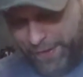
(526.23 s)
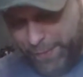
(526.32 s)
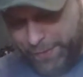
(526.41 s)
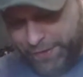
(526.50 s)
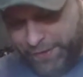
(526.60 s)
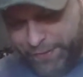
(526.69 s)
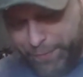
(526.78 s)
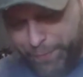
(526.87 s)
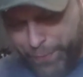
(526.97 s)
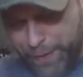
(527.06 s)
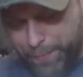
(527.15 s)
which is
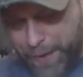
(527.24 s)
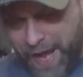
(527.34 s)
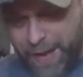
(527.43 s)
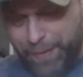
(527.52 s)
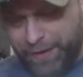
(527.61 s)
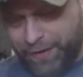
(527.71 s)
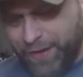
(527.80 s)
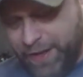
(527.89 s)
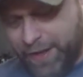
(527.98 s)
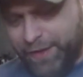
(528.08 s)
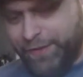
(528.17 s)
pretty bad because I
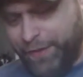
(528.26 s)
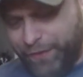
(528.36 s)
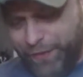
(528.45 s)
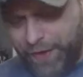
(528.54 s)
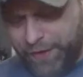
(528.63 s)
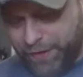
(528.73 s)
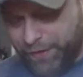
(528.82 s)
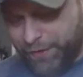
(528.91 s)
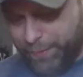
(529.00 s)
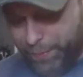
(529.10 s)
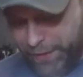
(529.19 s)
guess this figure
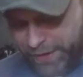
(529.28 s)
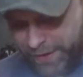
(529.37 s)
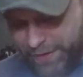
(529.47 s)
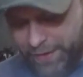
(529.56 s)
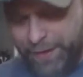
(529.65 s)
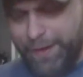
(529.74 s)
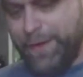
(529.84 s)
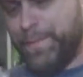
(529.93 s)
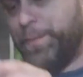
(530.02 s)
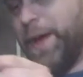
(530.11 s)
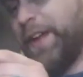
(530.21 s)
is pretty
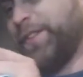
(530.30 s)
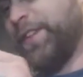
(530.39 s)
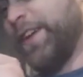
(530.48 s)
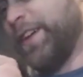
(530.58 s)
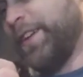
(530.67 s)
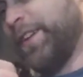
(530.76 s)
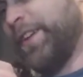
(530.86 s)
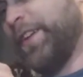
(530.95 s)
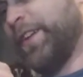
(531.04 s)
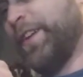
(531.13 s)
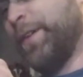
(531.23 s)
basic, and
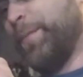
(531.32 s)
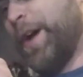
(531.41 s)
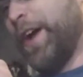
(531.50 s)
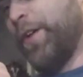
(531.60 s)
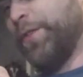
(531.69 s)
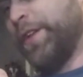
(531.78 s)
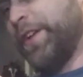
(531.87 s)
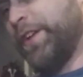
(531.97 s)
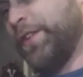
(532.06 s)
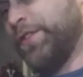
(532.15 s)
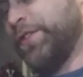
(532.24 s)
my
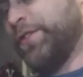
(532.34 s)
only